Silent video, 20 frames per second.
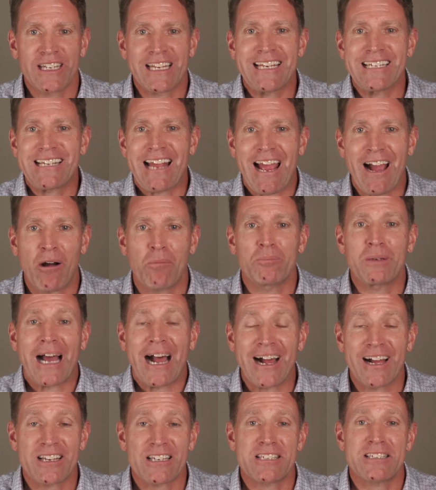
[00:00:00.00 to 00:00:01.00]
He's helped
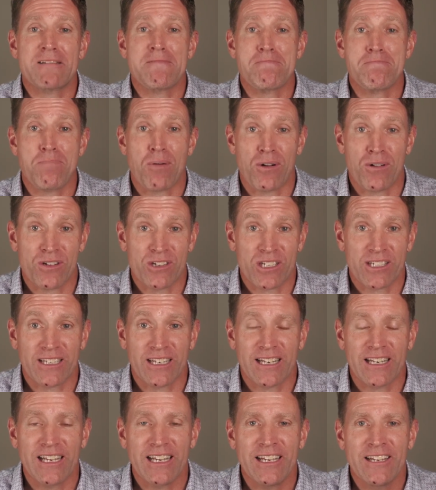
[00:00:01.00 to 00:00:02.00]
us
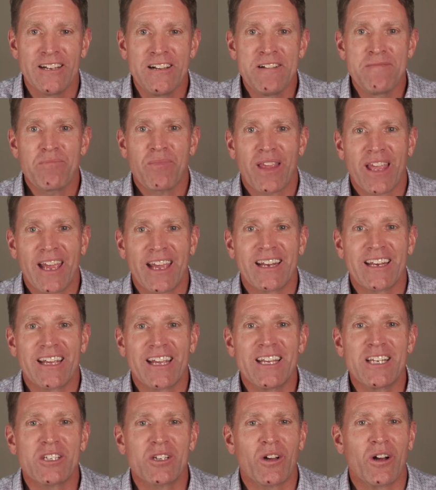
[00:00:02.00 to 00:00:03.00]
personally, and
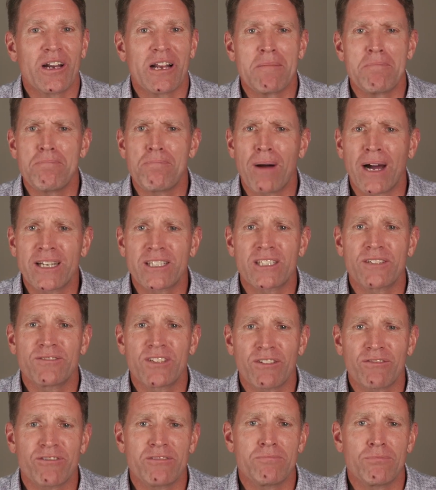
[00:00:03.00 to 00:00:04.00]
he's got a bunch of
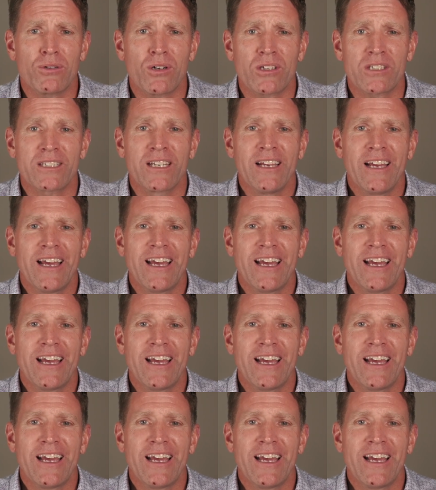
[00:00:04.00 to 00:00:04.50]
different books.